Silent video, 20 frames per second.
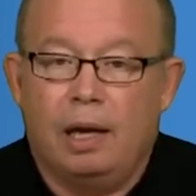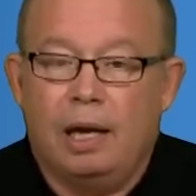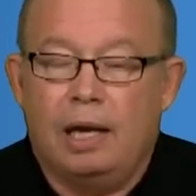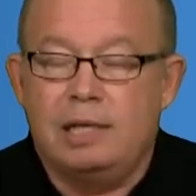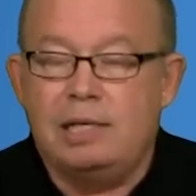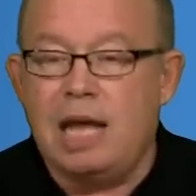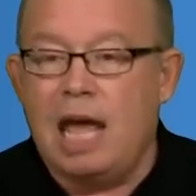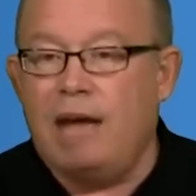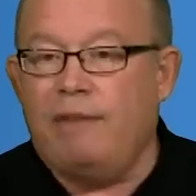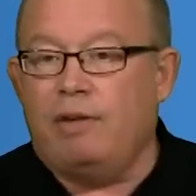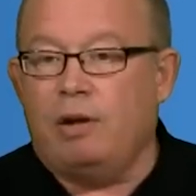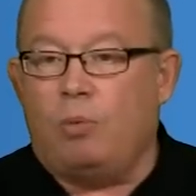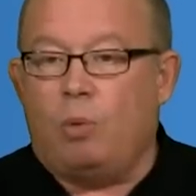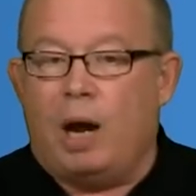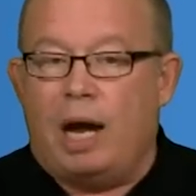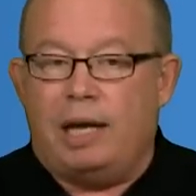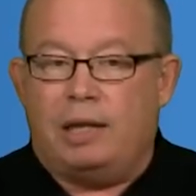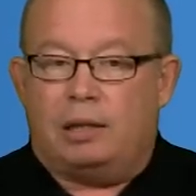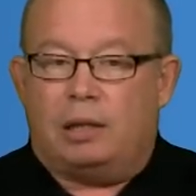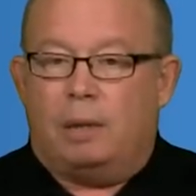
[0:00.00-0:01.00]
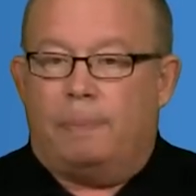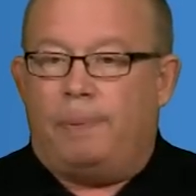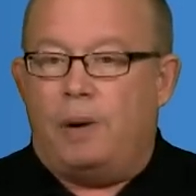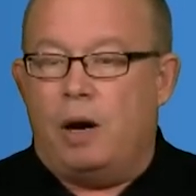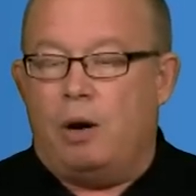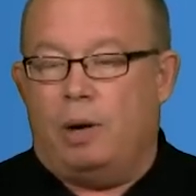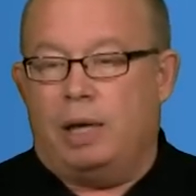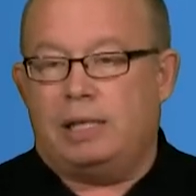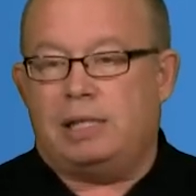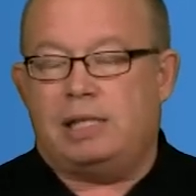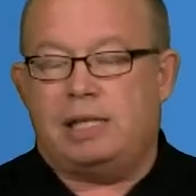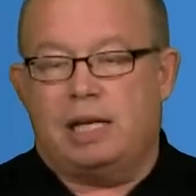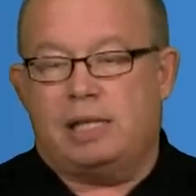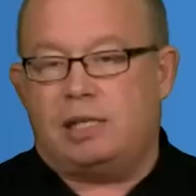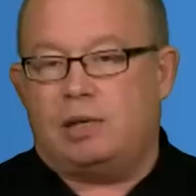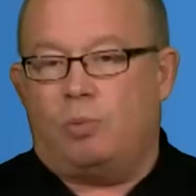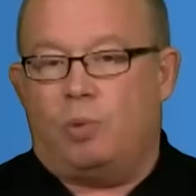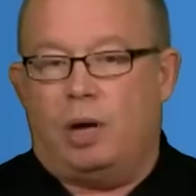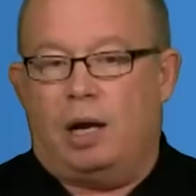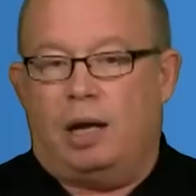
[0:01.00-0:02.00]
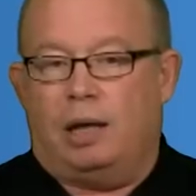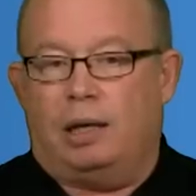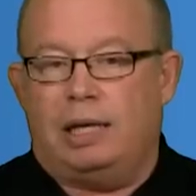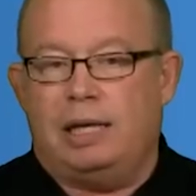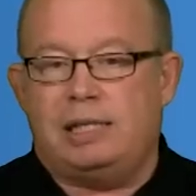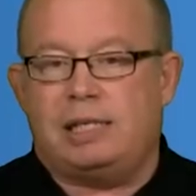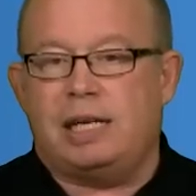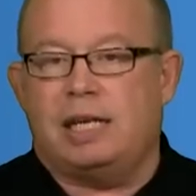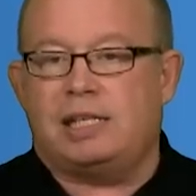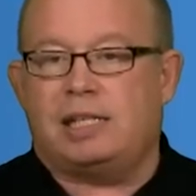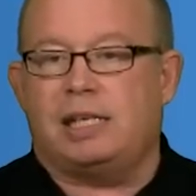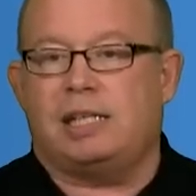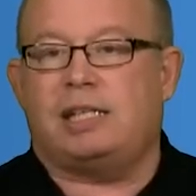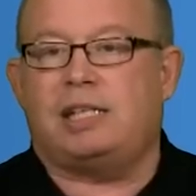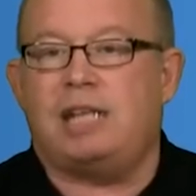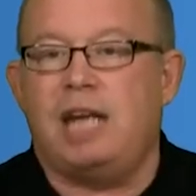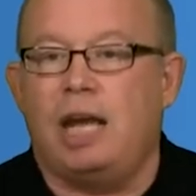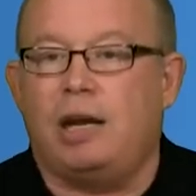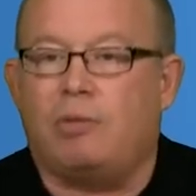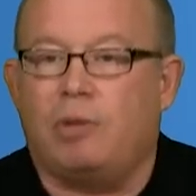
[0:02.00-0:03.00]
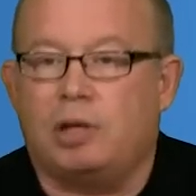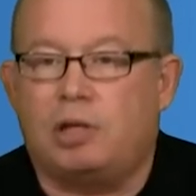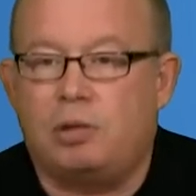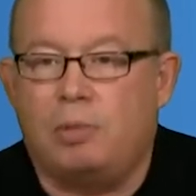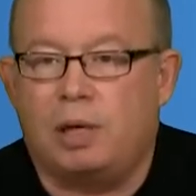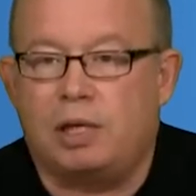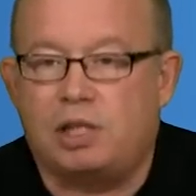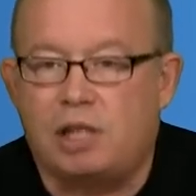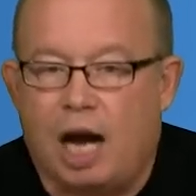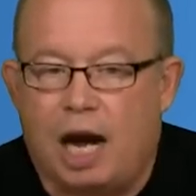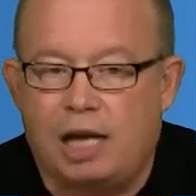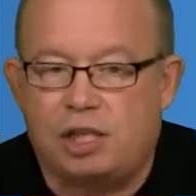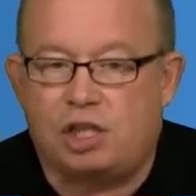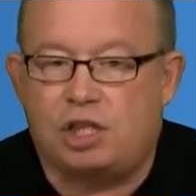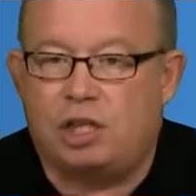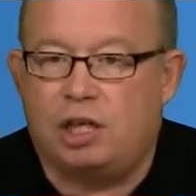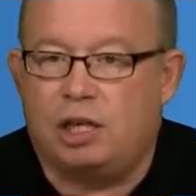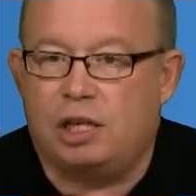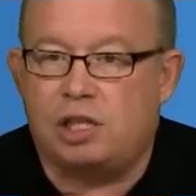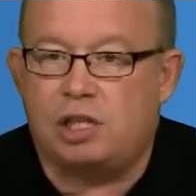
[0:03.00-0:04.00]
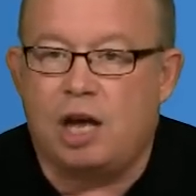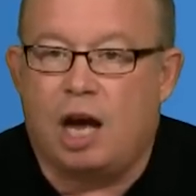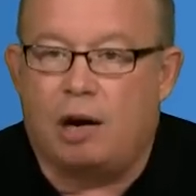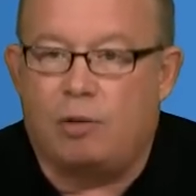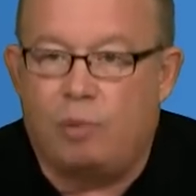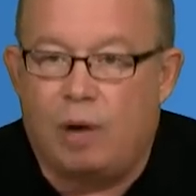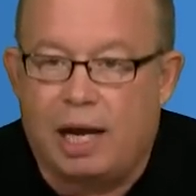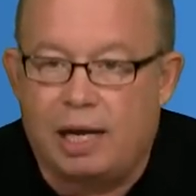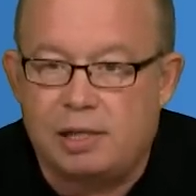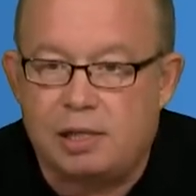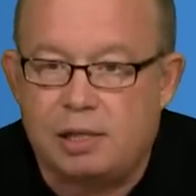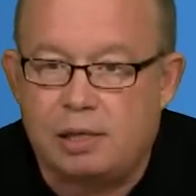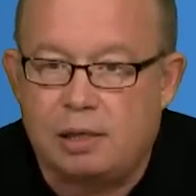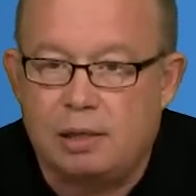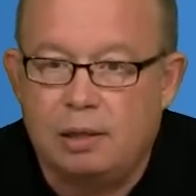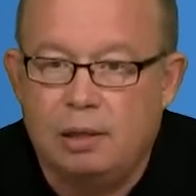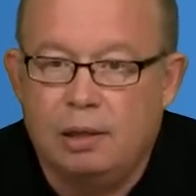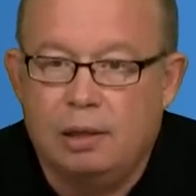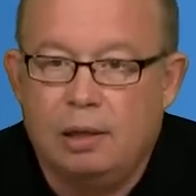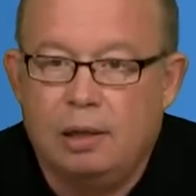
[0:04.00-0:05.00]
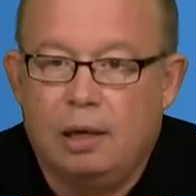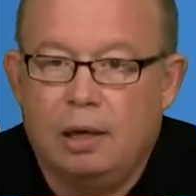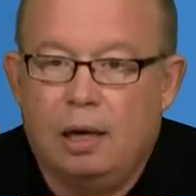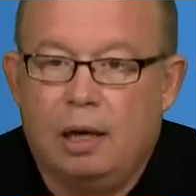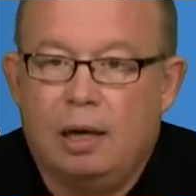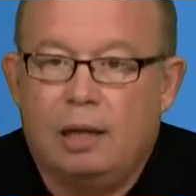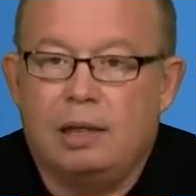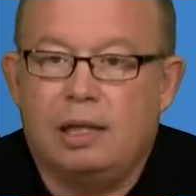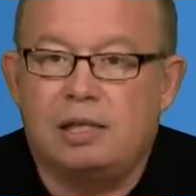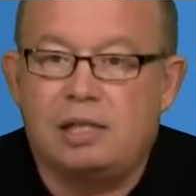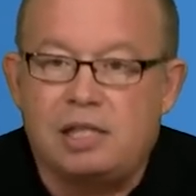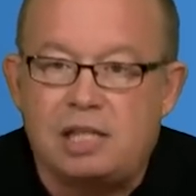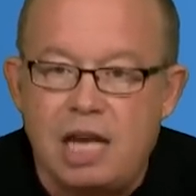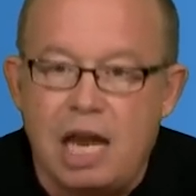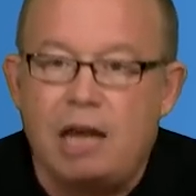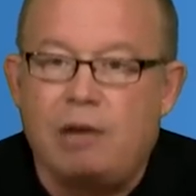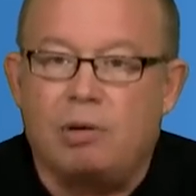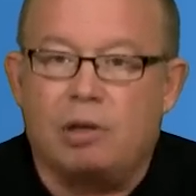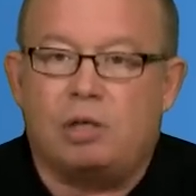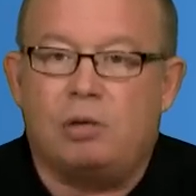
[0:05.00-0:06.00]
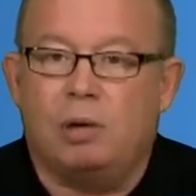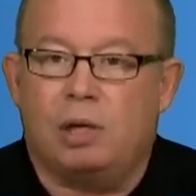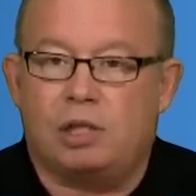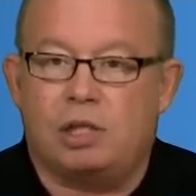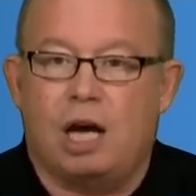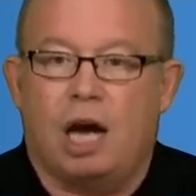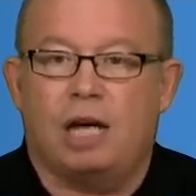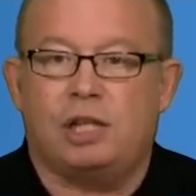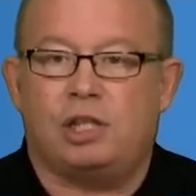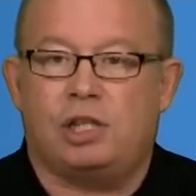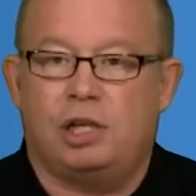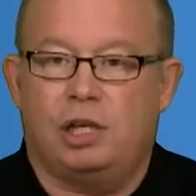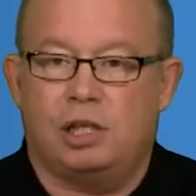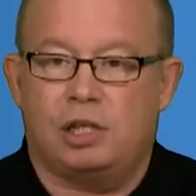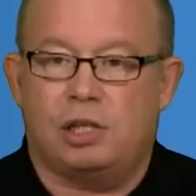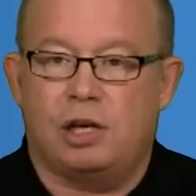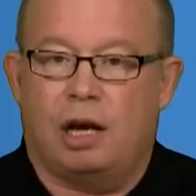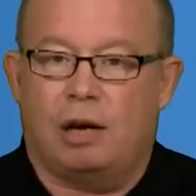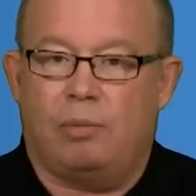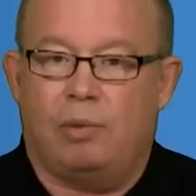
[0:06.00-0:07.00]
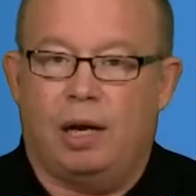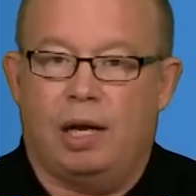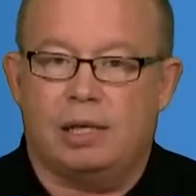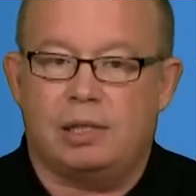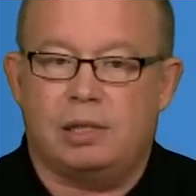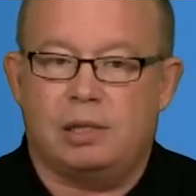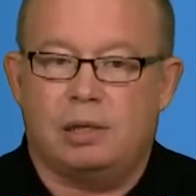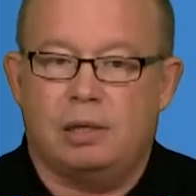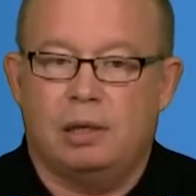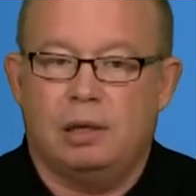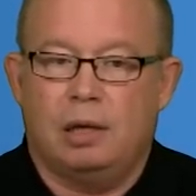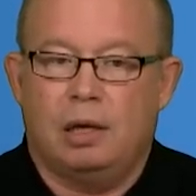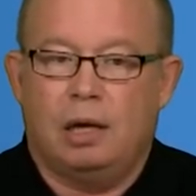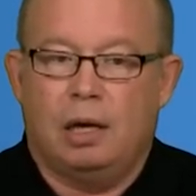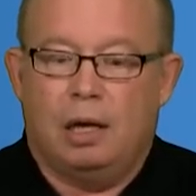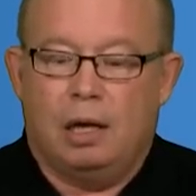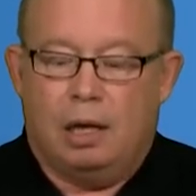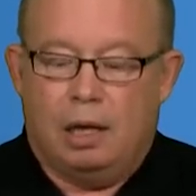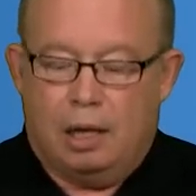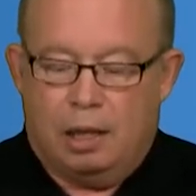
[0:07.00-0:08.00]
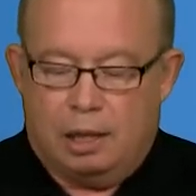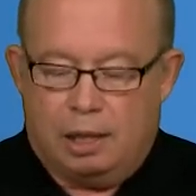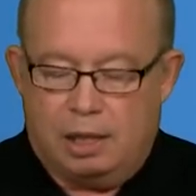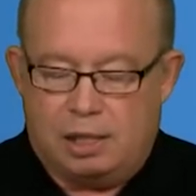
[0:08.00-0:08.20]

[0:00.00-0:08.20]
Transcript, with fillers: David Whyte, the poet, says it well. He says, The secret to exhaustion is not rest. The secret to exhaustion is not rest. The